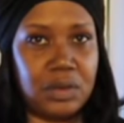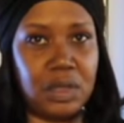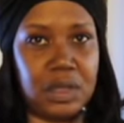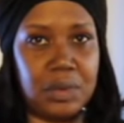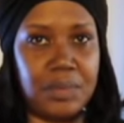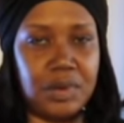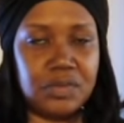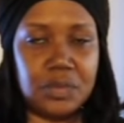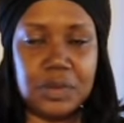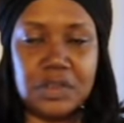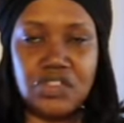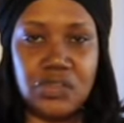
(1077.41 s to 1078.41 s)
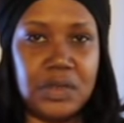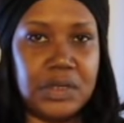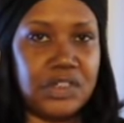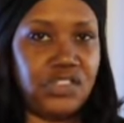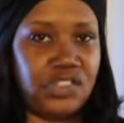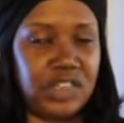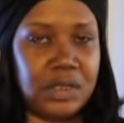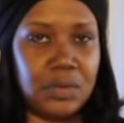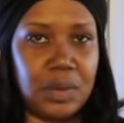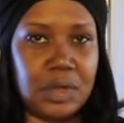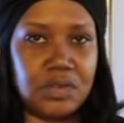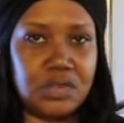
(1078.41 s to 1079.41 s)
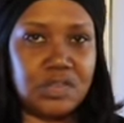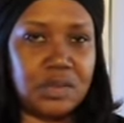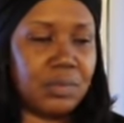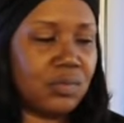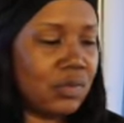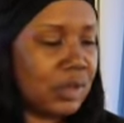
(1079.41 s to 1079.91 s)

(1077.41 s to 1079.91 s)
Cooking Meals with Katrina G, where I do some